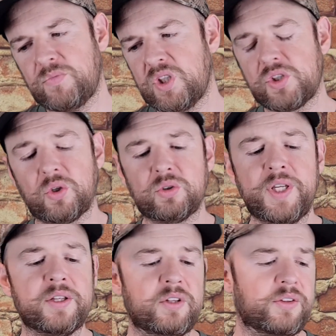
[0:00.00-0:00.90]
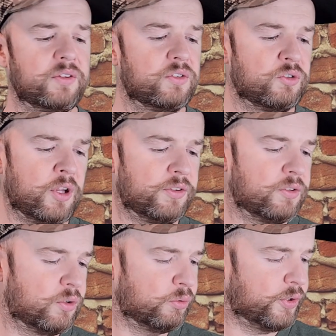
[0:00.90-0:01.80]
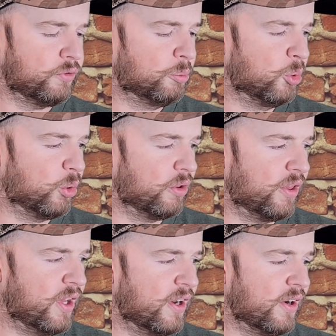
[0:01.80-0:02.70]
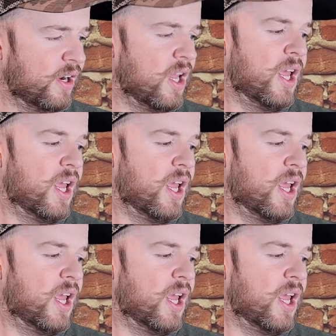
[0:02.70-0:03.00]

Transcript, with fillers: So yeah, nothing nothing to really report there.